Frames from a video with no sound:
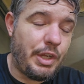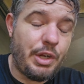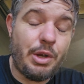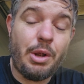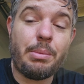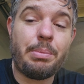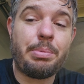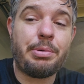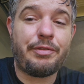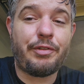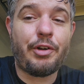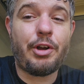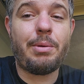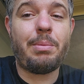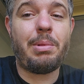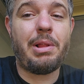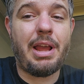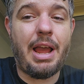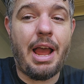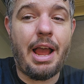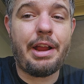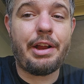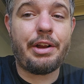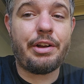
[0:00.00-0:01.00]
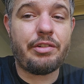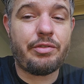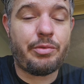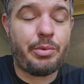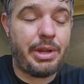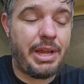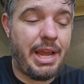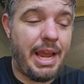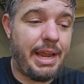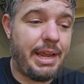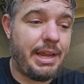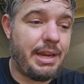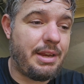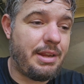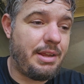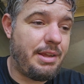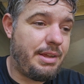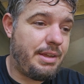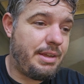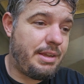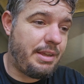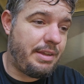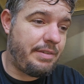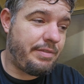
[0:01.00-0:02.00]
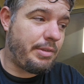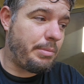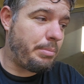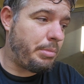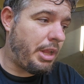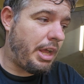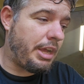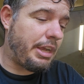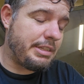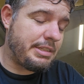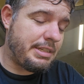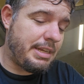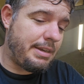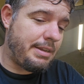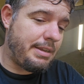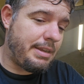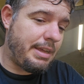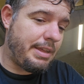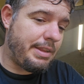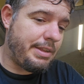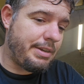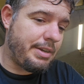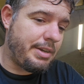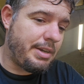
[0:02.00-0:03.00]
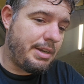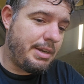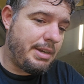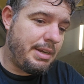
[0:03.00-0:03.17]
preferably higher if we can, if the block can stay together.